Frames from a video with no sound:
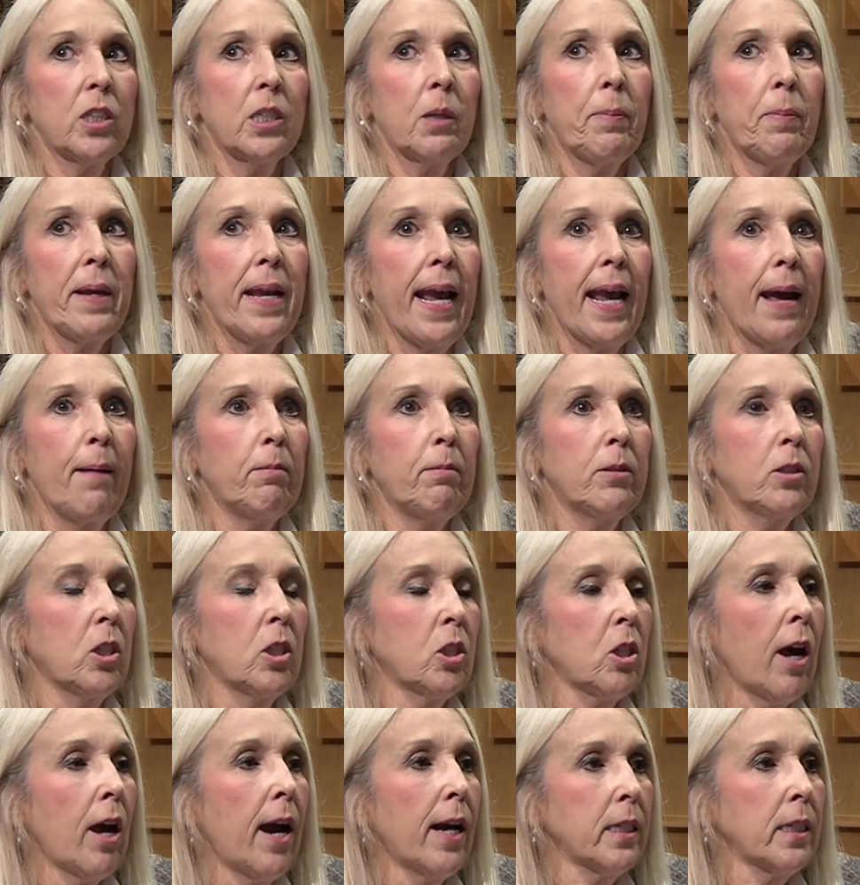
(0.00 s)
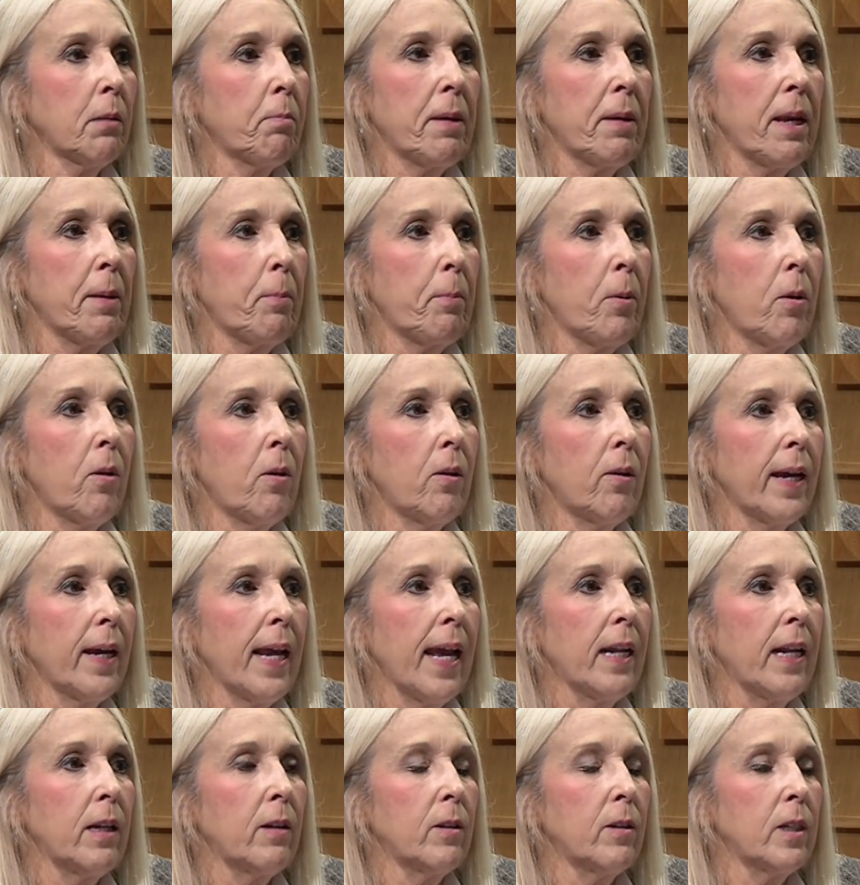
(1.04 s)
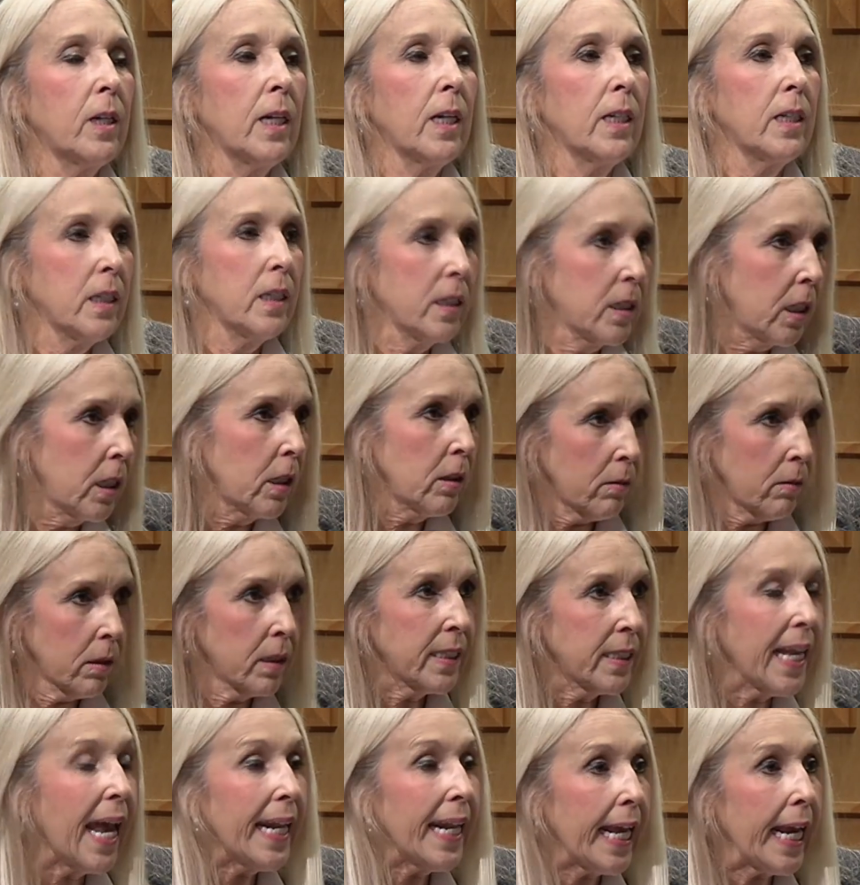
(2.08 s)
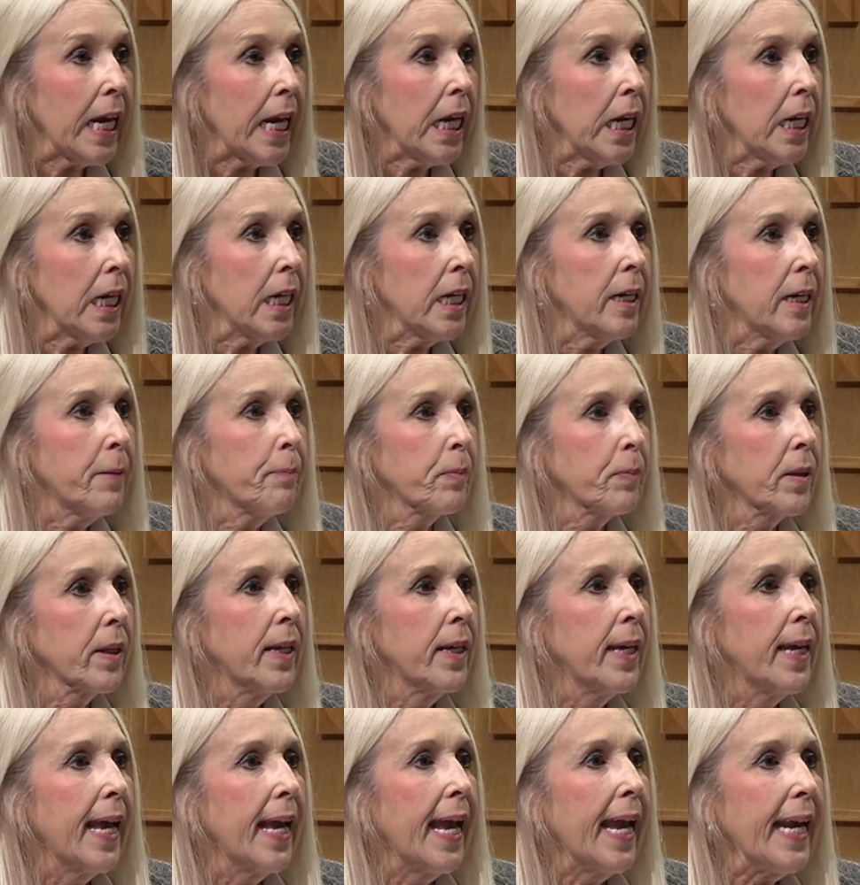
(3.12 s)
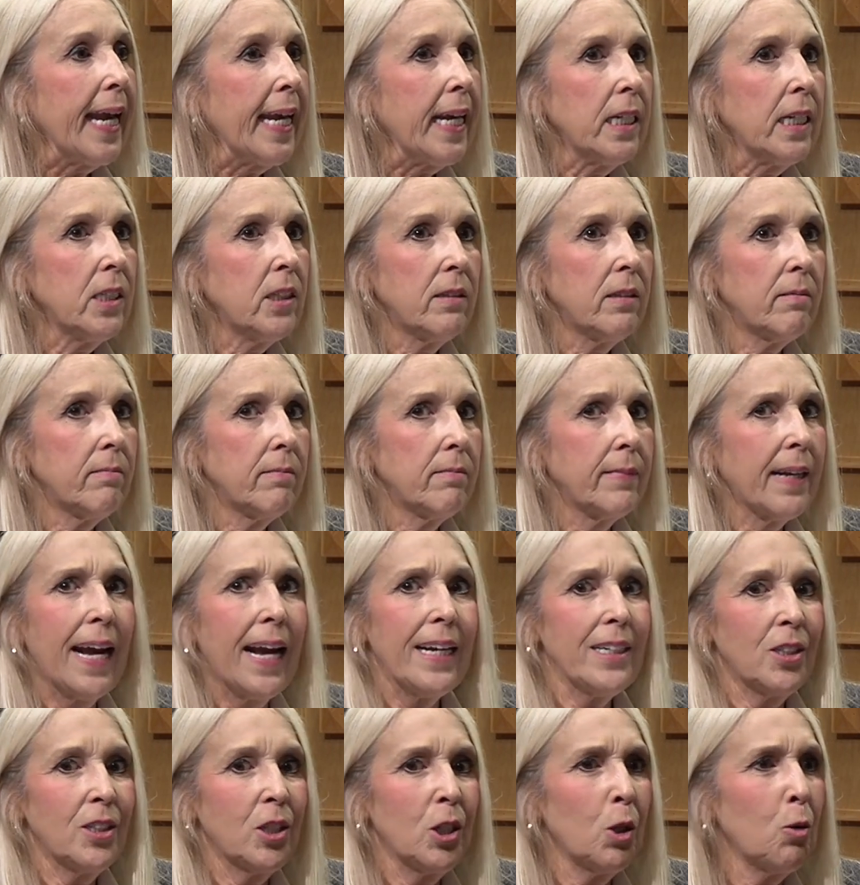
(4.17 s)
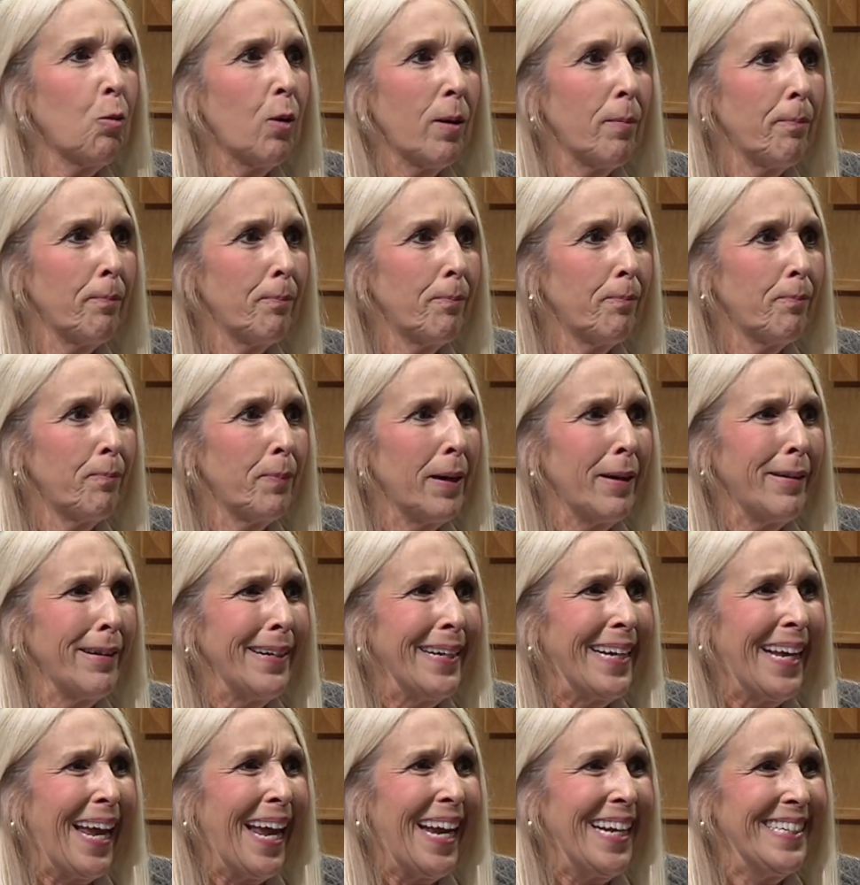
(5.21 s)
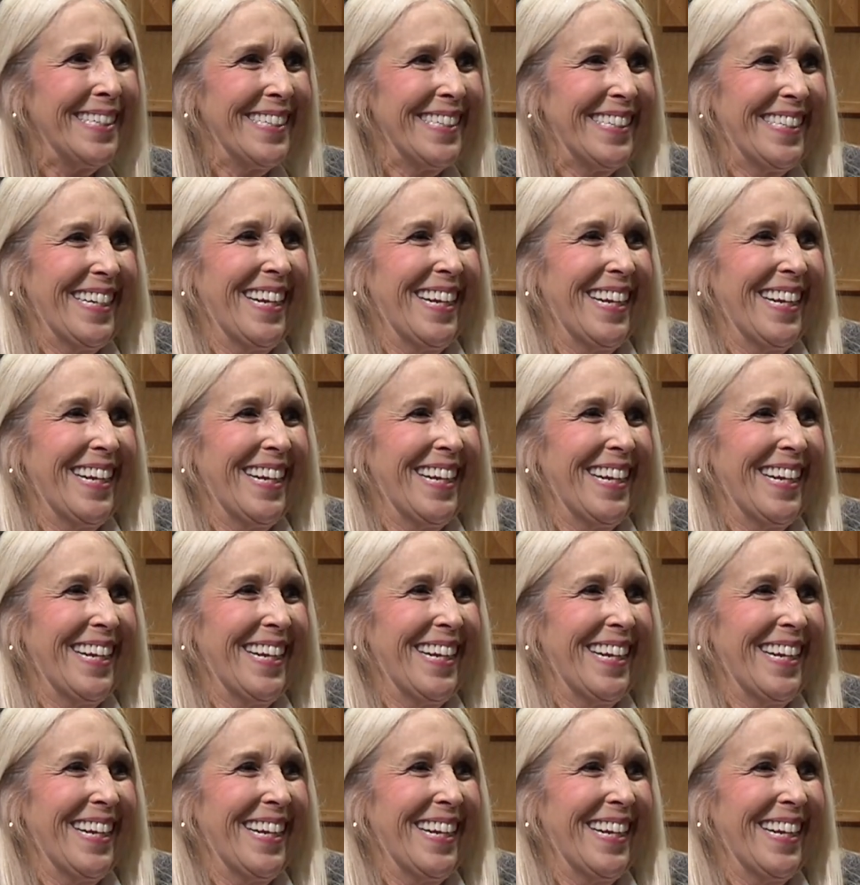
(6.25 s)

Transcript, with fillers: be able to talk to people at a, a setting and not do what Mary Kay just said